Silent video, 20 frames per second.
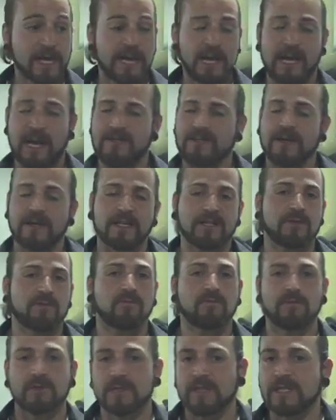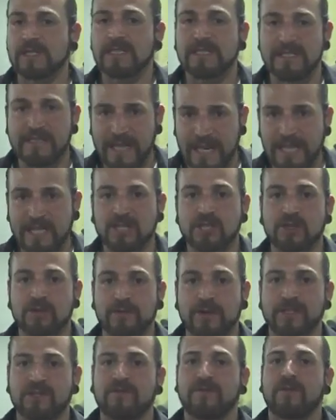And I think it's really
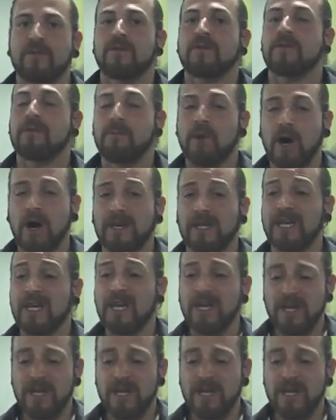dangerous for the body.